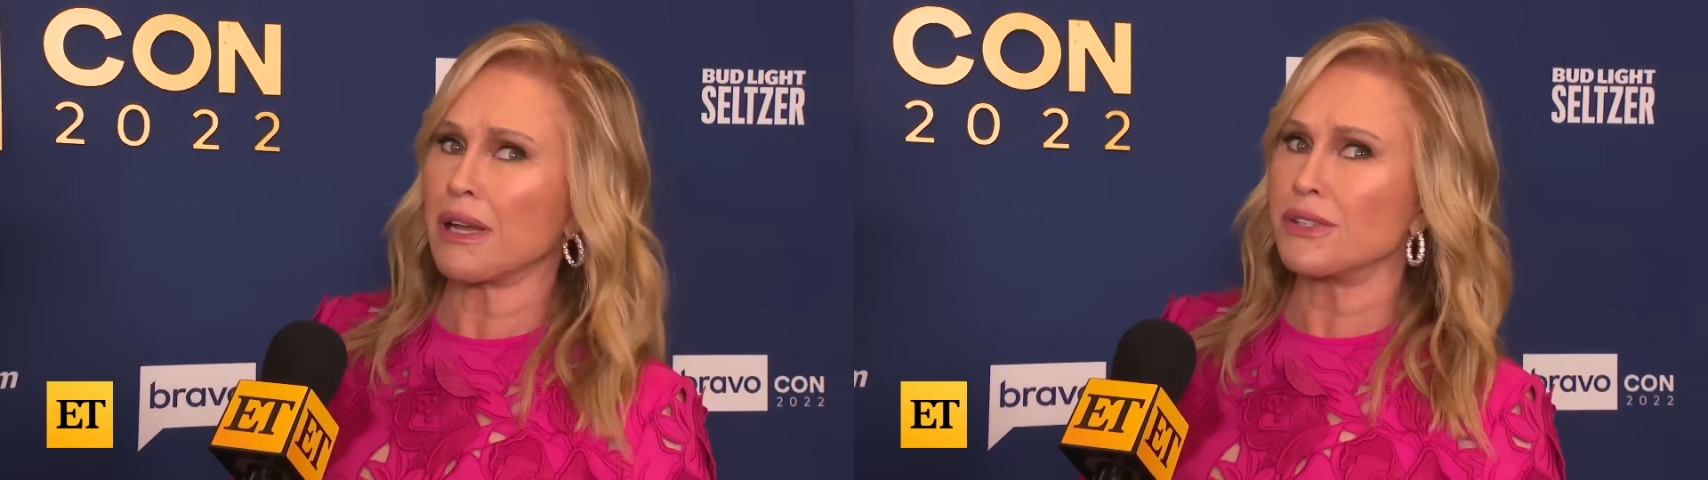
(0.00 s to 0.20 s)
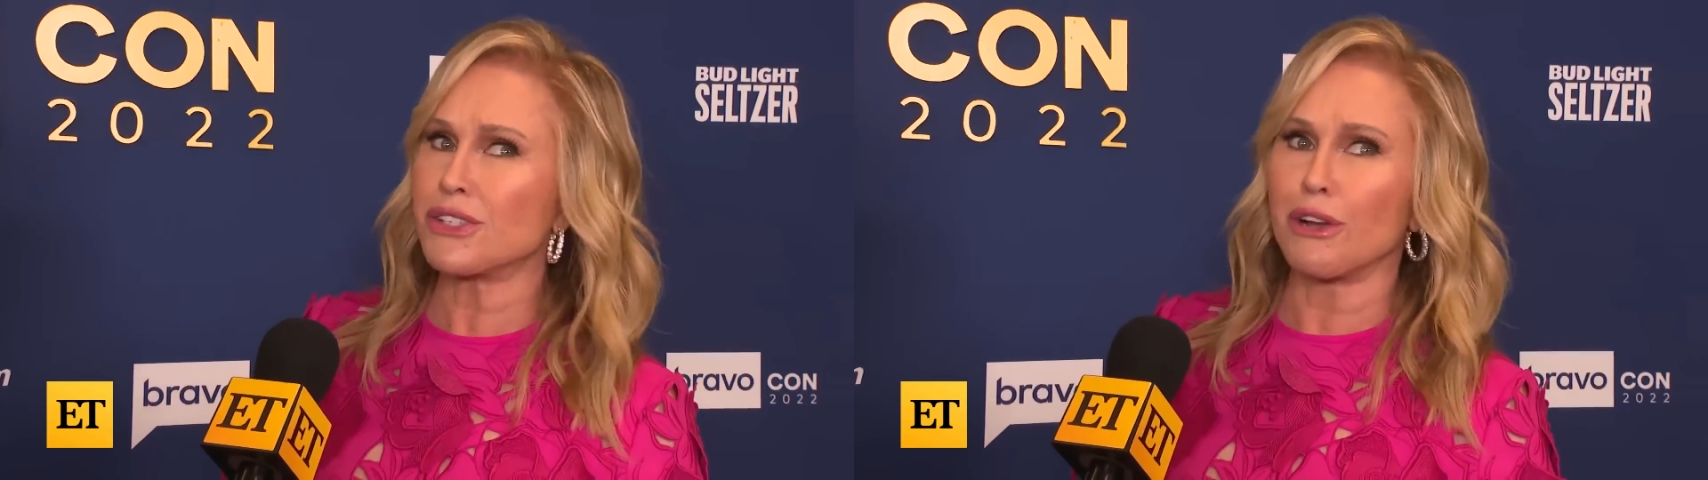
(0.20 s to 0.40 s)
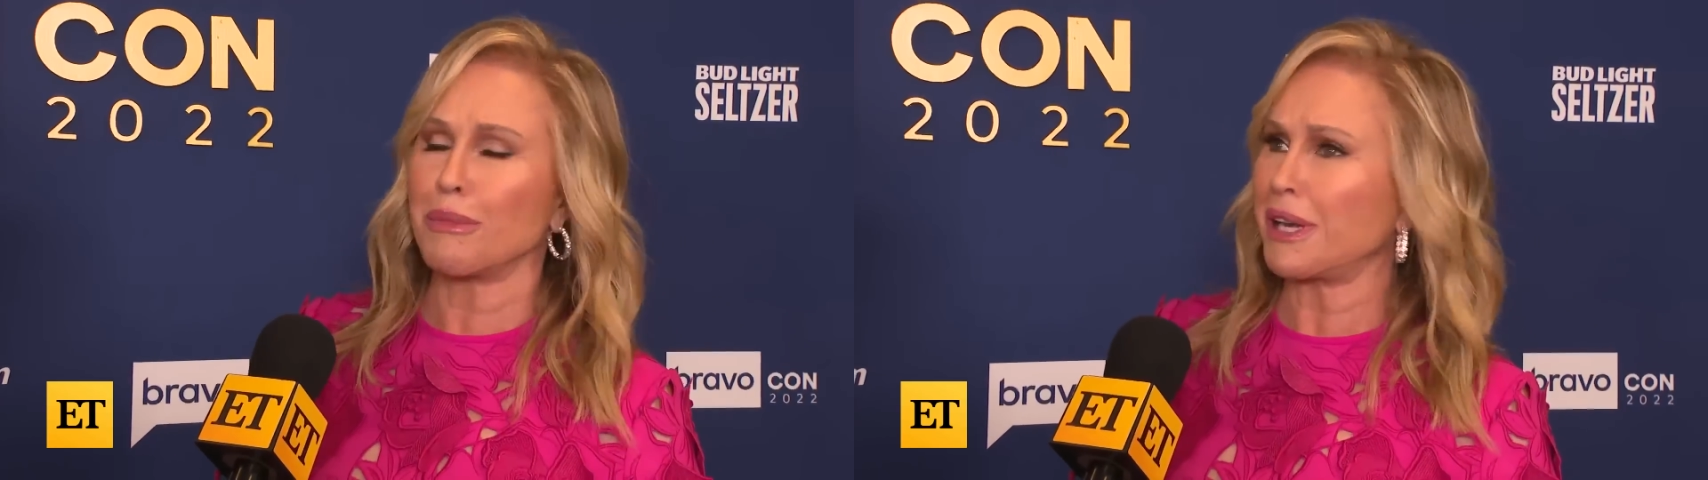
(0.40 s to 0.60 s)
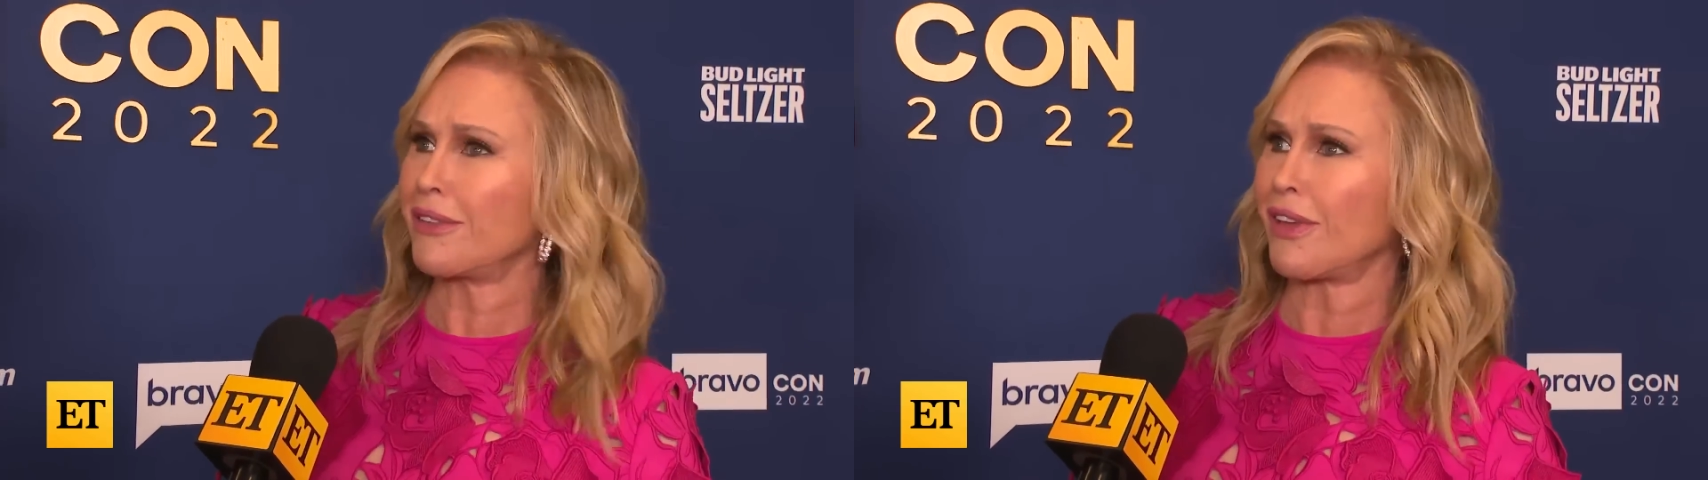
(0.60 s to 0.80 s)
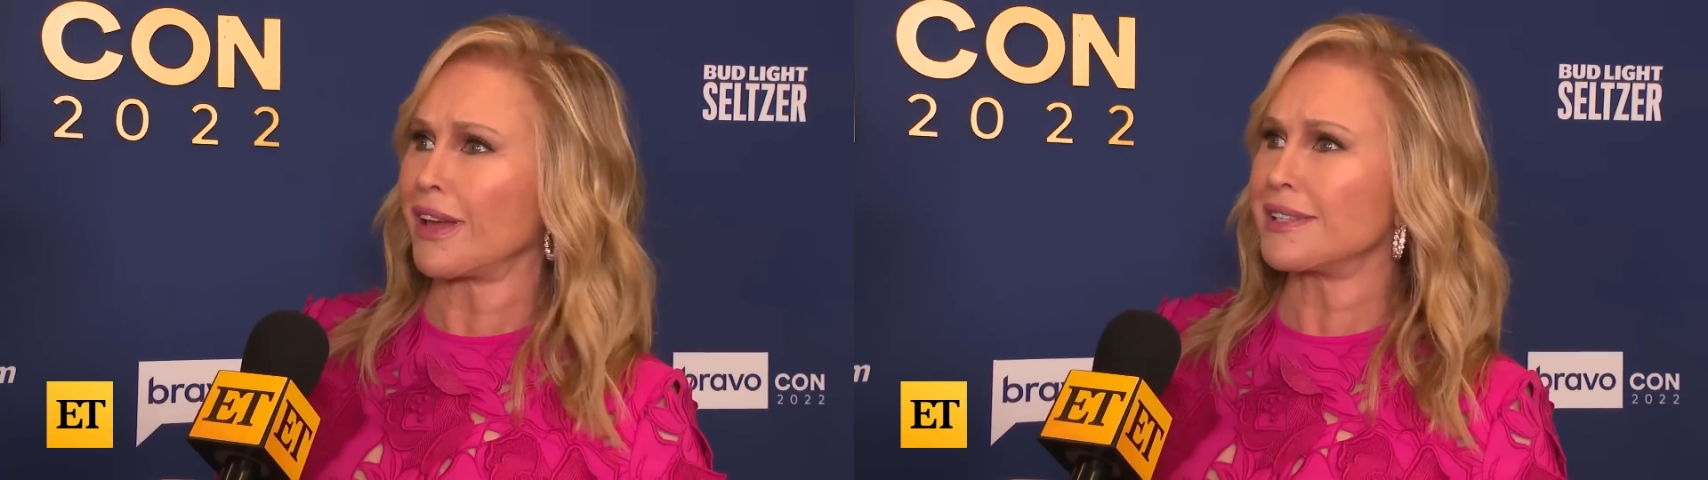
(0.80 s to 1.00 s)
on so
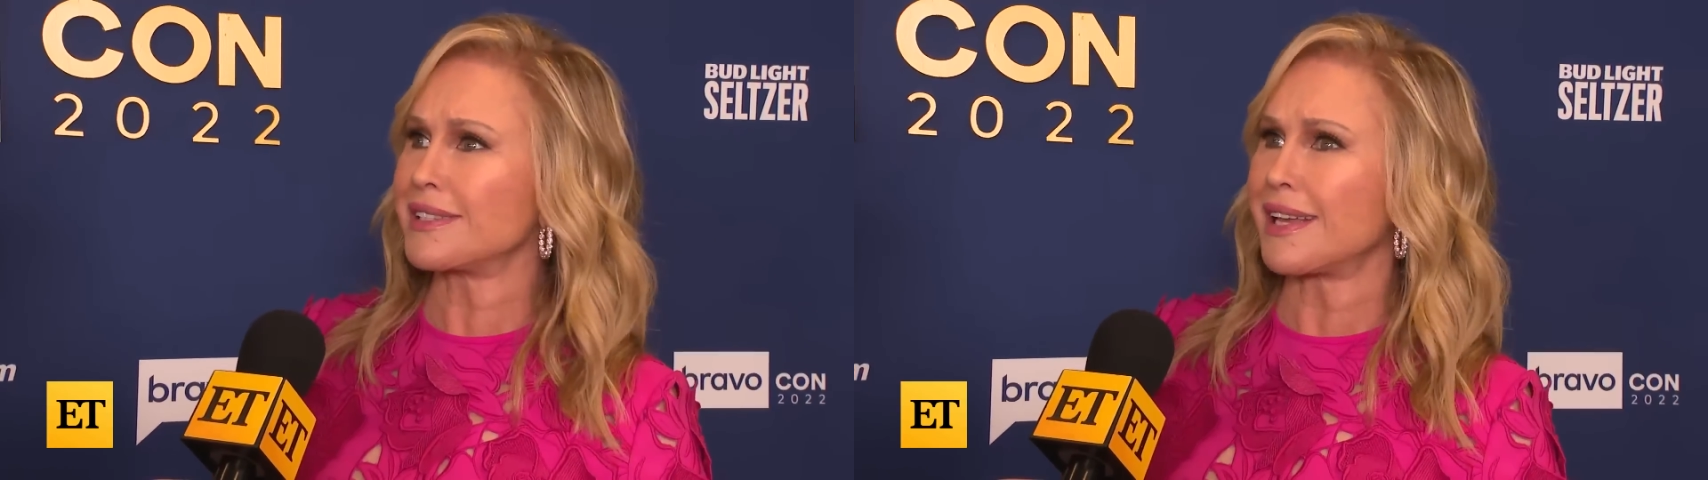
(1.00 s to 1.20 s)
many things.